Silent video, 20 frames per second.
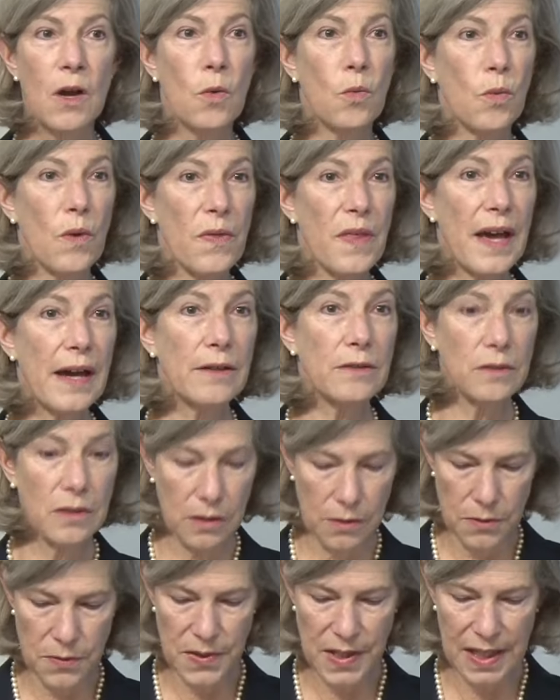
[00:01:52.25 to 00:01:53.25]
without
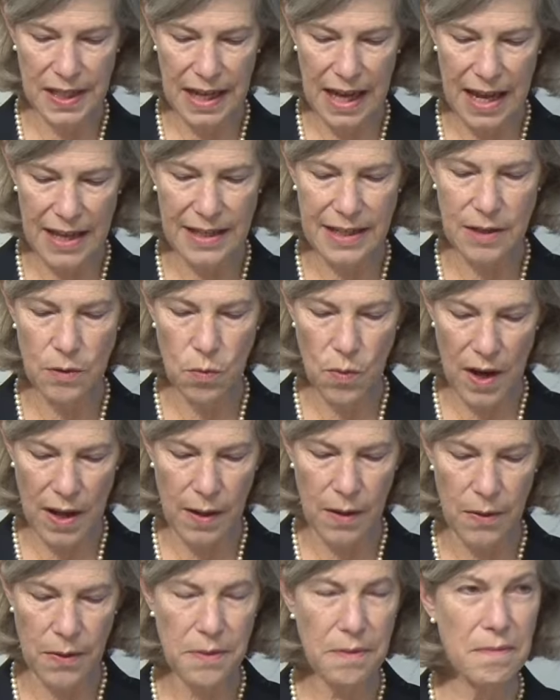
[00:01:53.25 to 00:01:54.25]
losing any
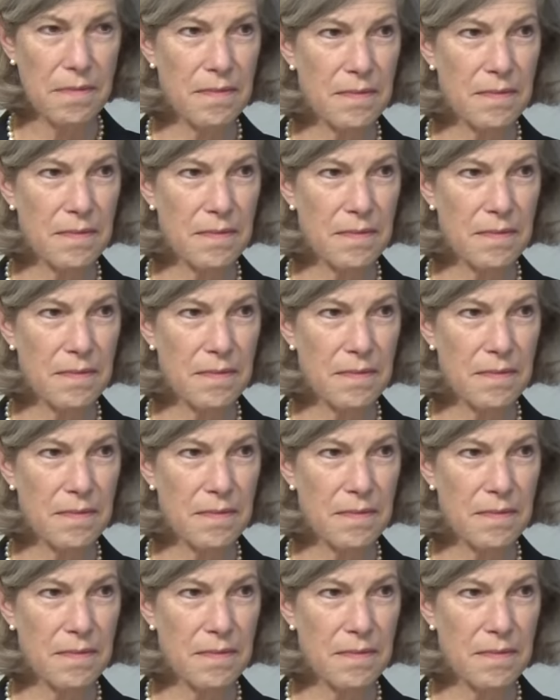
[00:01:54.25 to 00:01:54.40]
wealth.